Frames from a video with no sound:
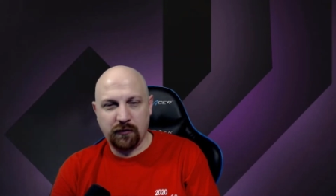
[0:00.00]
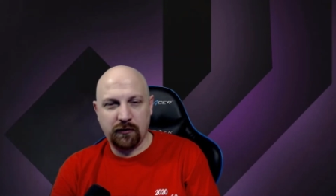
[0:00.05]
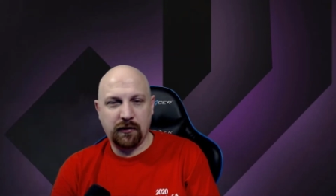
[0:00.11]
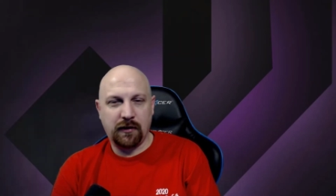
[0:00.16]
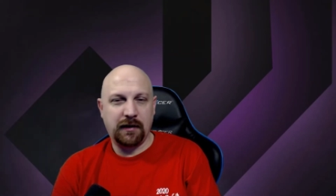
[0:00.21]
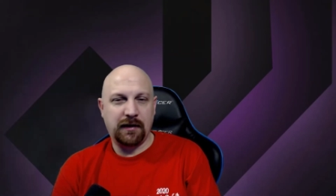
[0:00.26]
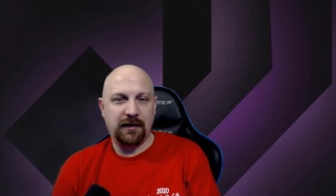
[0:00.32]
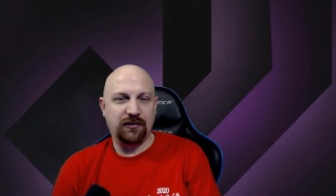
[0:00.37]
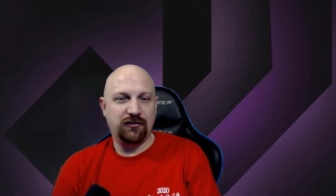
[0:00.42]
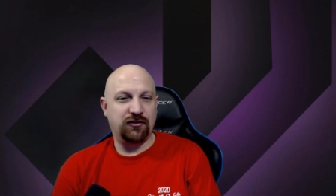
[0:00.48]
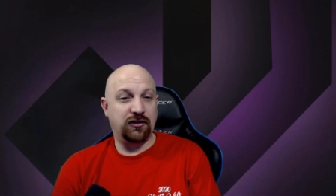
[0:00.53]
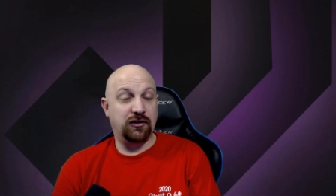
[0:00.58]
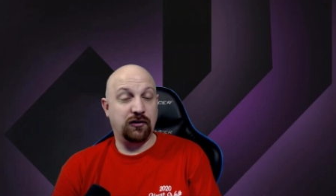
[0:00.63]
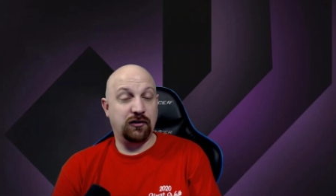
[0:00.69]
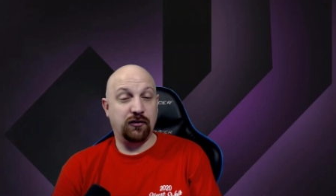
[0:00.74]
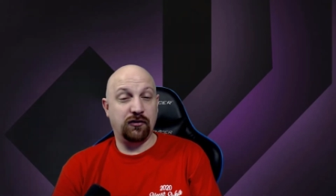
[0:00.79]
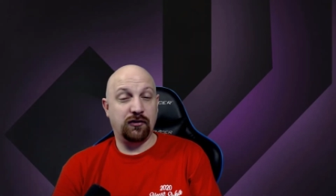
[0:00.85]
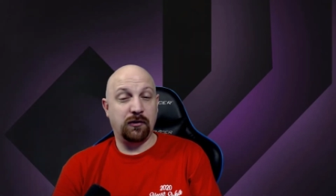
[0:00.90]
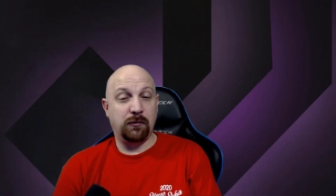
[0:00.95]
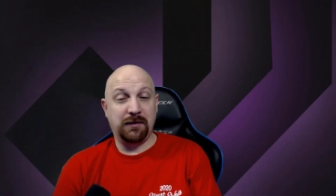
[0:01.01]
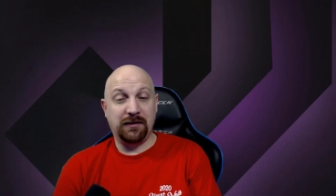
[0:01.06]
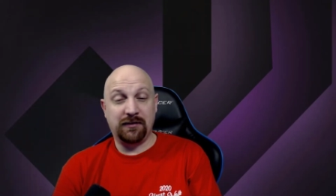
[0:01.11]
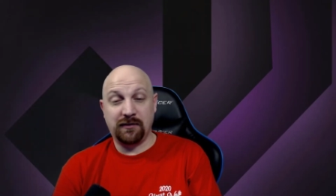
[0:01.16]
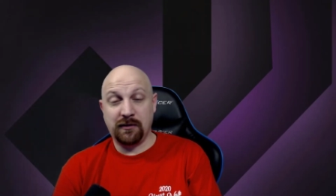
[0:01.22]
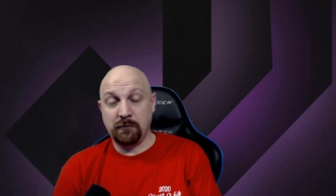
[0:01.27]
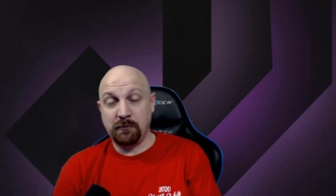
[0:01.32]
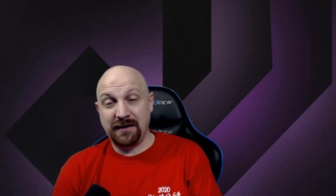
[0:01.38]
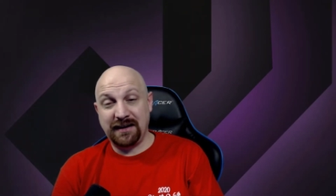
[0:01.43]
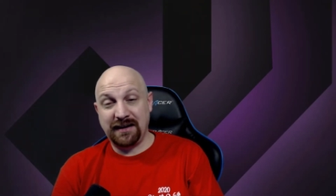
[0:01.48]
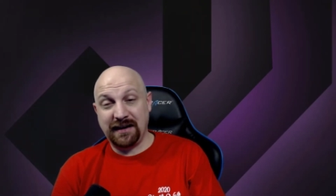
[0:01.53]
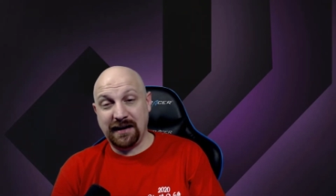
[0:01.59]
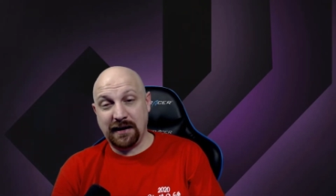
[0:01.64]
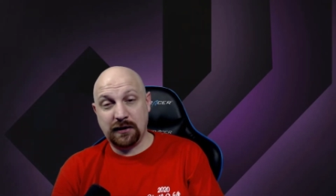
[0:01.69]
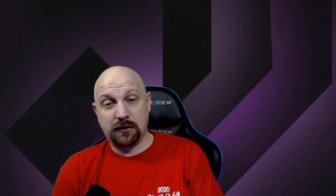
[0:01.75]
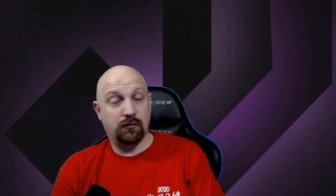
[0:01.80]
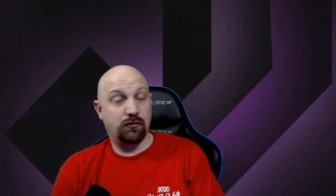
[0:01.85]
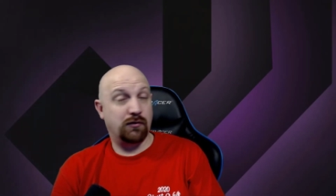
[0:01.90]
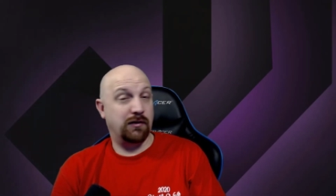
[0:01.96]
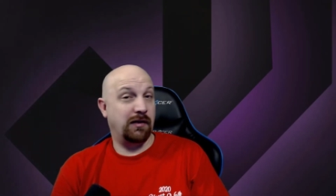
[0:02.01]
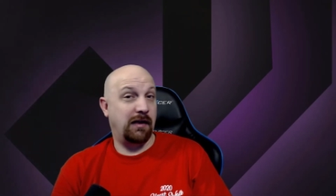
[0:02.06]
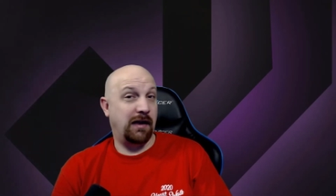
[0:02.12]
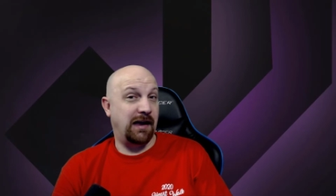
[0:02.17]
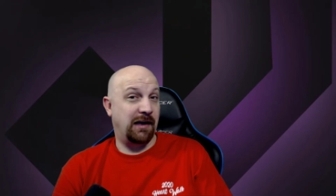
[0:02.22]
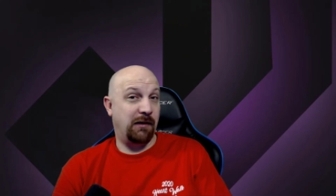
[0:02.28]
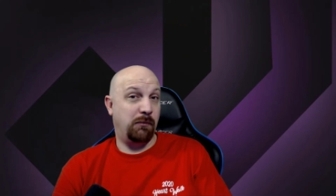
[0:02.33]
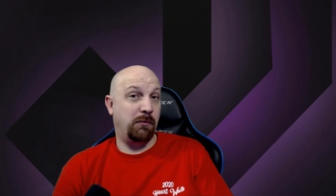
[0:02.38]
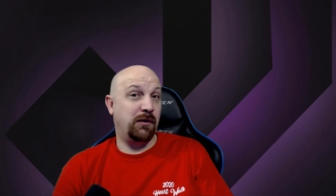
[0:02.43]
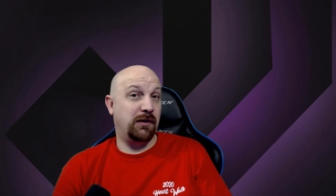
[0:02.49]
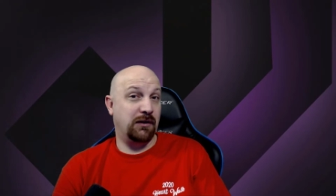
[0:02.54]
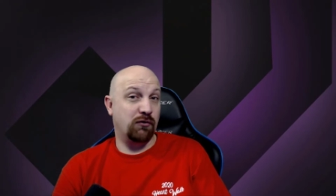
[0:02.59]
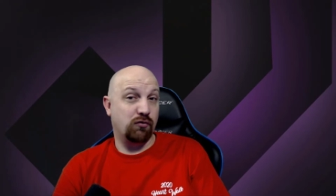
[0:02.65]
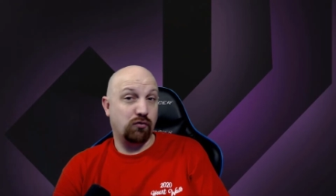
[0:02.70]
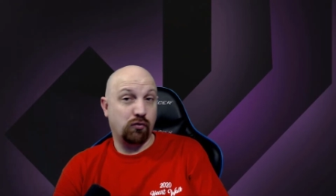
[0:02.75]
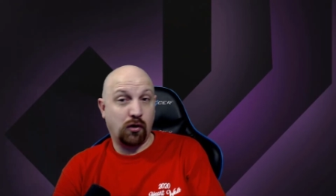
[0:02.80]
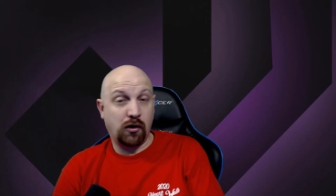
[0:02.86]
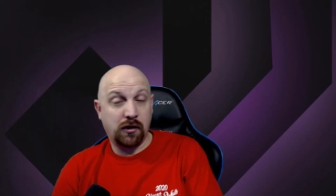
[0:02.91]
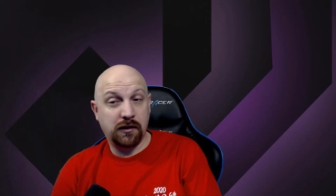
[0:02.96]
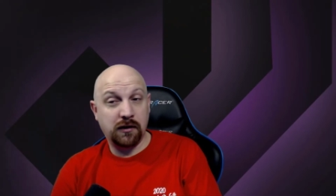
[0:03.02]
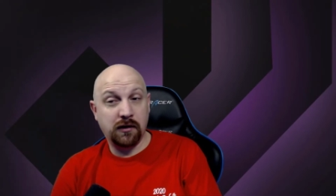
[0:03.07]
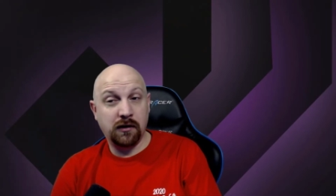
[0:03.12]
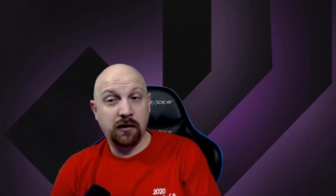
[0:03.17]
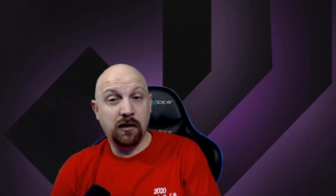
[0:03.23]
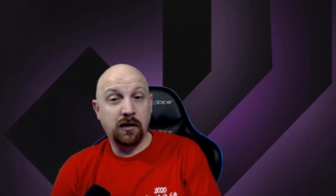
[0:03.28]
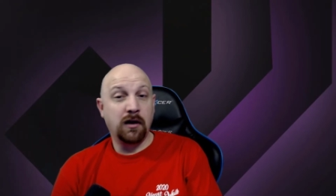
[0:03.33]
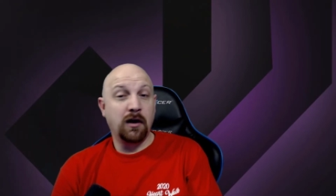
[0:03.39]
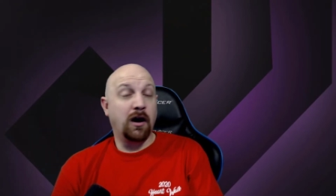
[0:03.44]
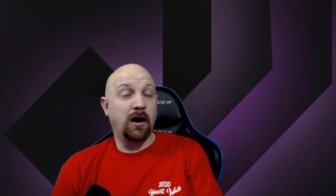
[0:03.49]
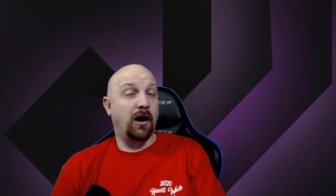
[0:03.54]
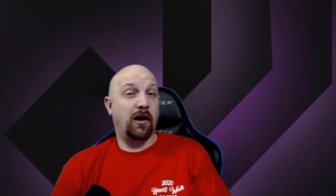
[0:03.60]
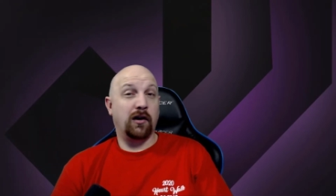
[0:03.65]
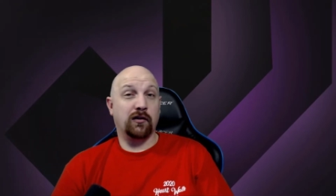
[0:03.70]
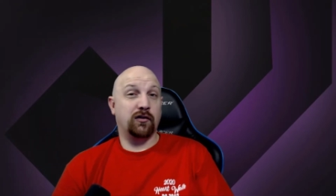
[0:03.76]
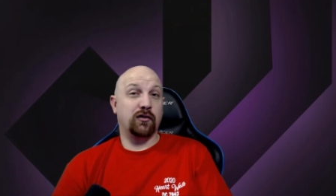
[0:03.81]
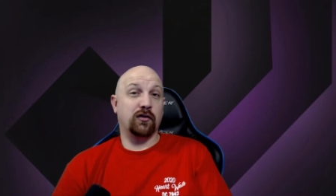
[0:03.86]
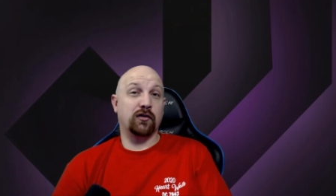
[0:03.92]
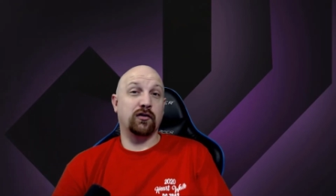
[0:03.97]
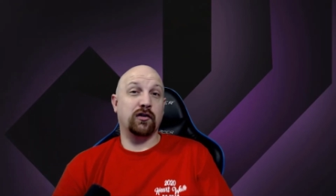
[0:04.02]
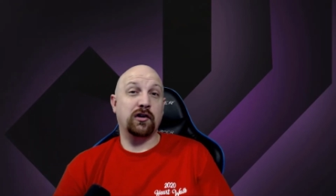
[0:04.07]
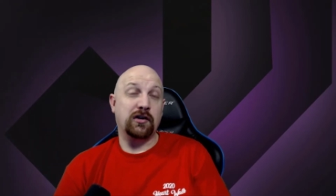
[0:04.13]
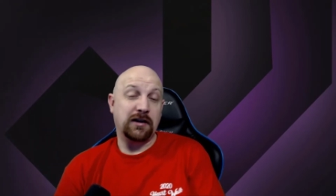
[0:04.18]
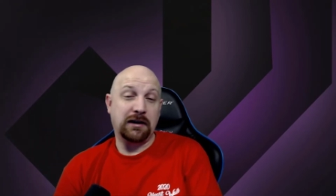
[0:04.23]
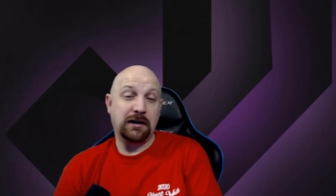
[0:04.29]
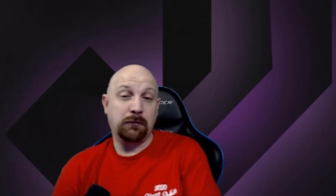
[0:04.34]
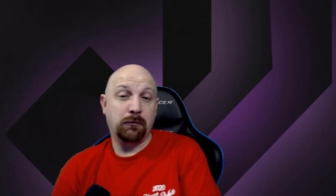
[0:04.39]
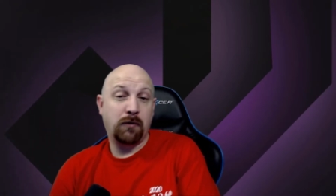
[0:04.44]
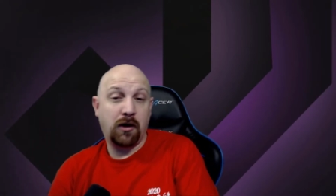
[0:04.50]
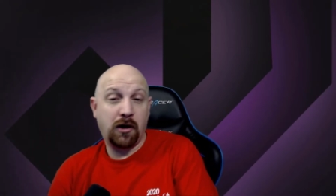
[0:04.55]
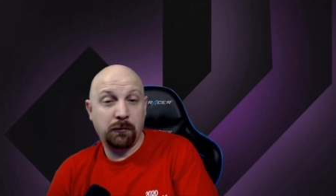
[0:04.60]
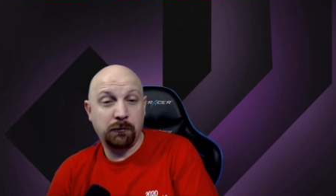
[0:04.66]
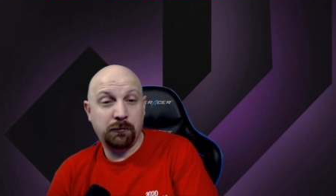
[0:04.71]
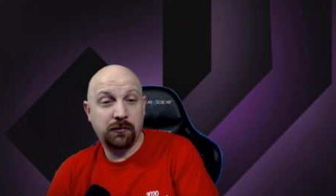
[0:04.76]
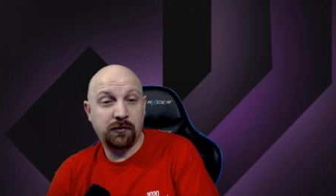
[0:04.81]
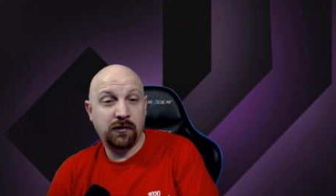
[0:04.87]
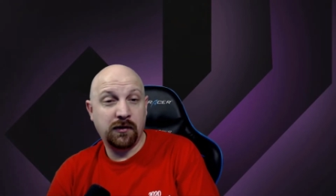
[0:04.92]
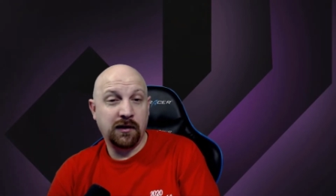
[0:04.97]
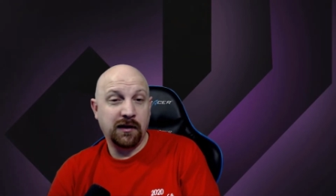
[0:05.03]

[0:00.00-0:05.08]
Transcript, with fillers: Uh, she used to be somebody I could reliably run on certain team comps.